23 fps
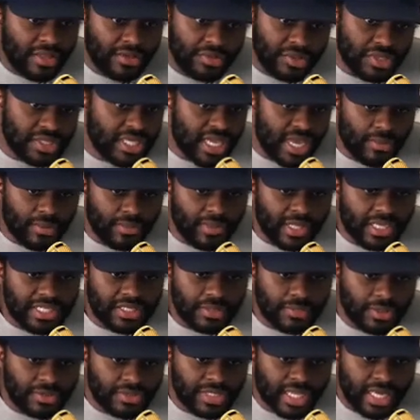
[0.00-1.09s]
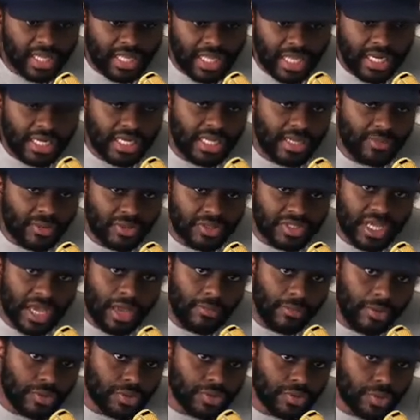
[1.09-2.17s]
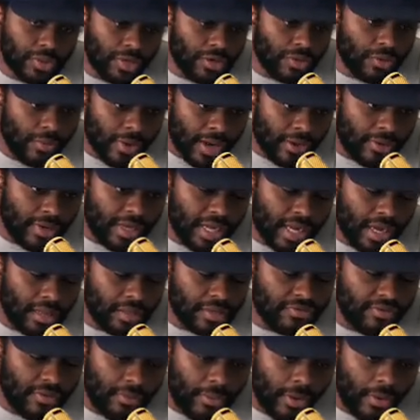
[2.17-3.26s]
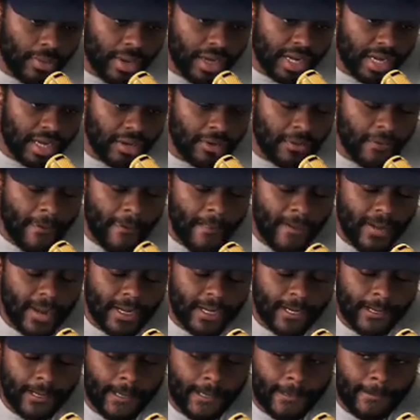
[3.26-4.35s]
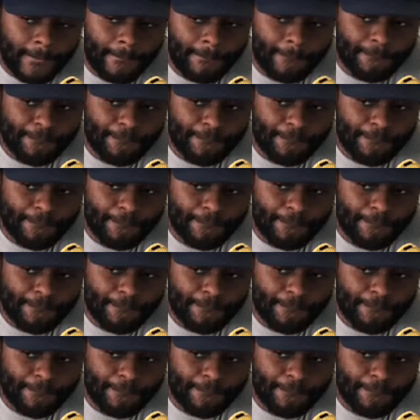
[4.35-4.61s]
You just can't replace him. There's not a lot of Deebo Samuels running around in college football right now.